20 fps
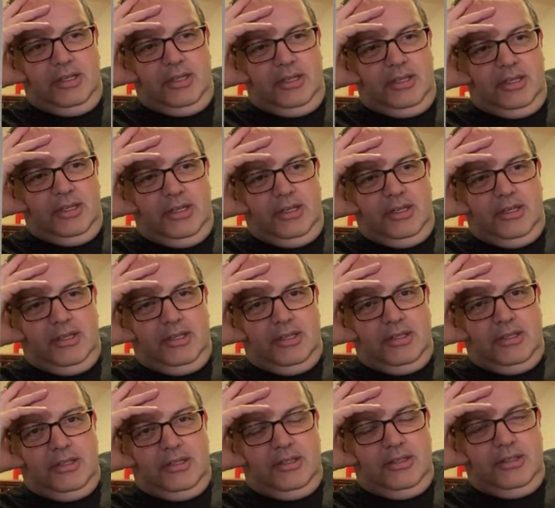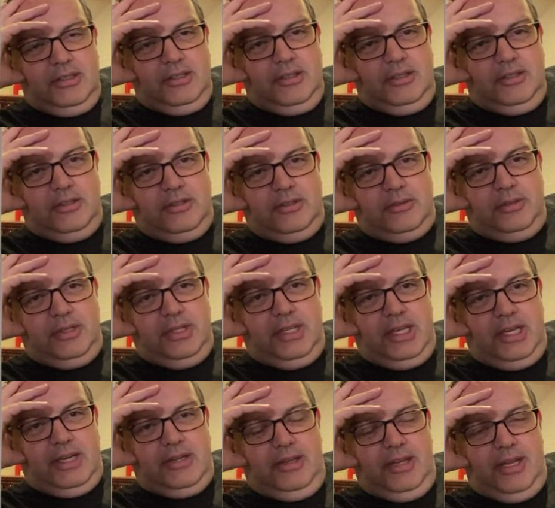on Twitter
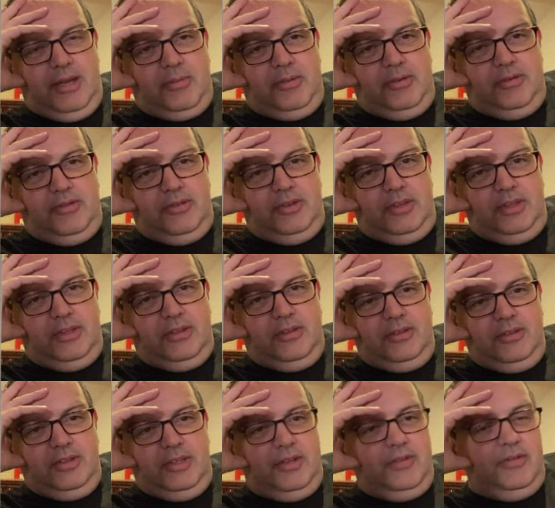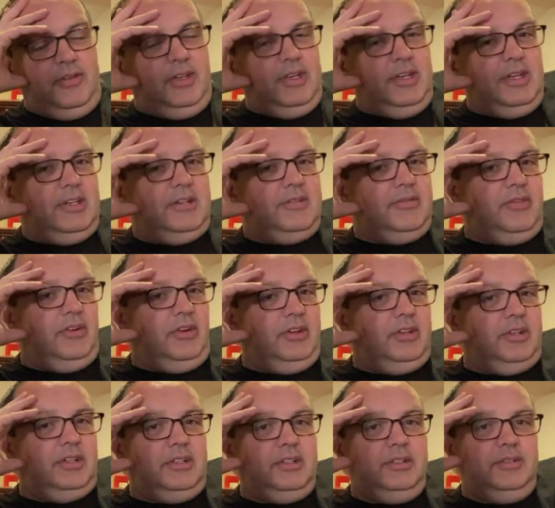Heckle app if you need to
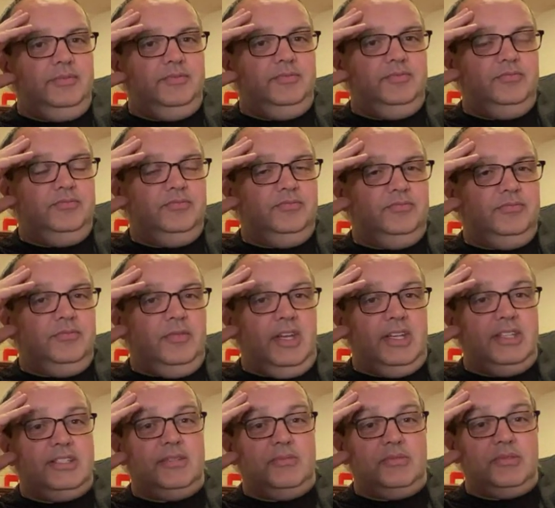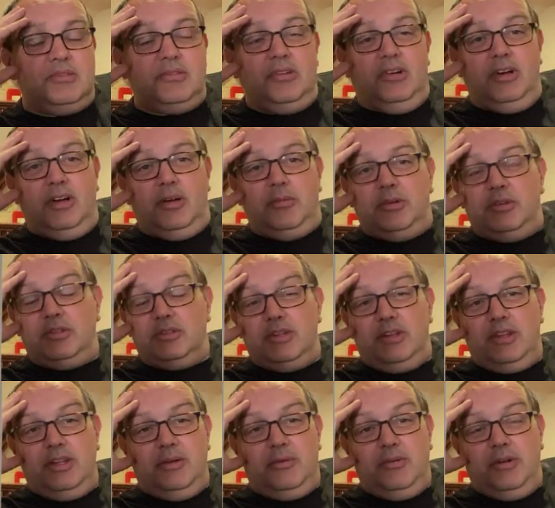find it, and subscribe, because I
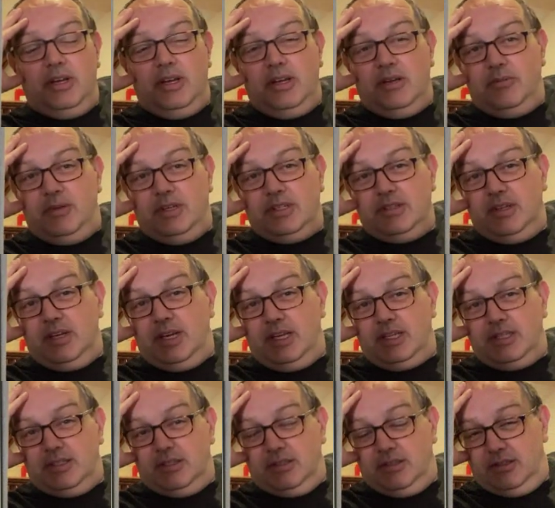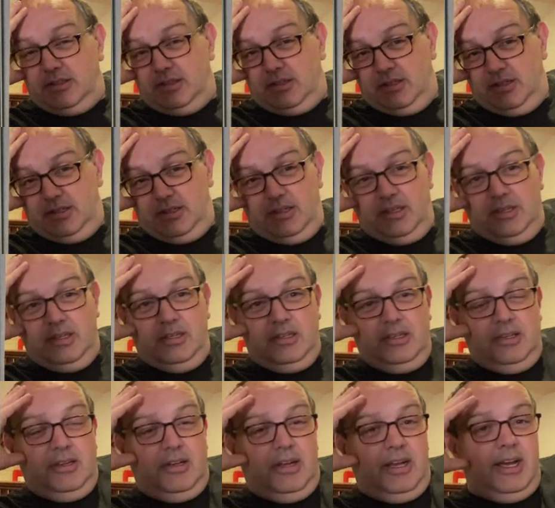think once I get to
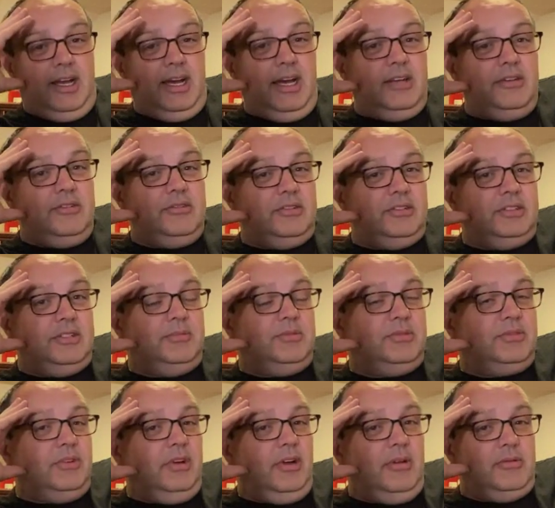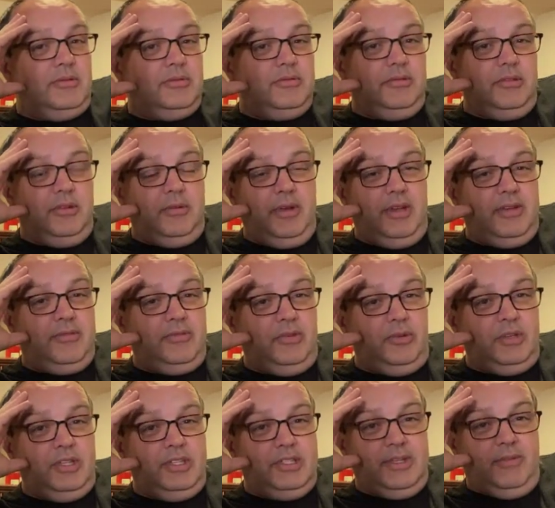100 subscribers, we've got about
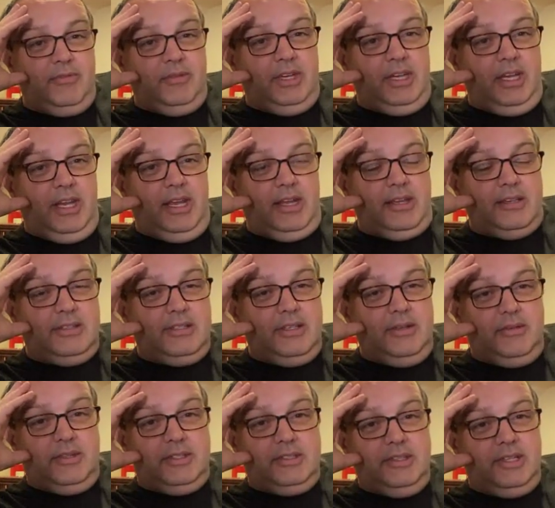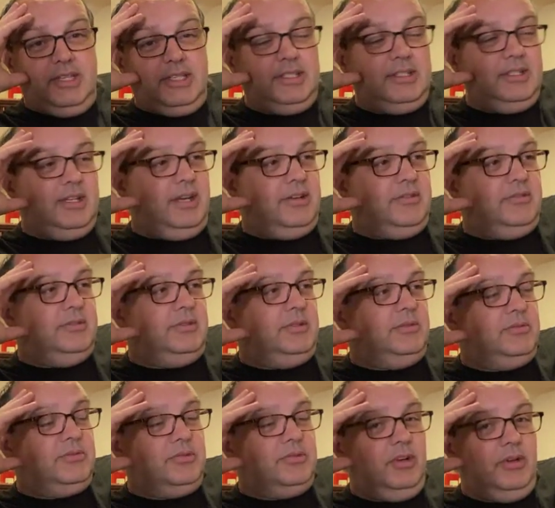40 something now. So once I get to 100
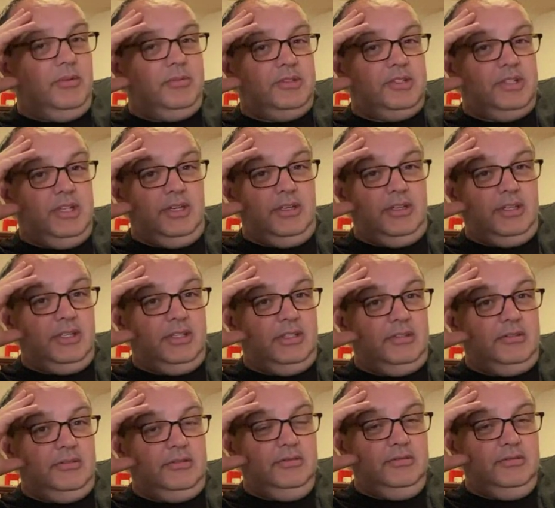subscribers, then I can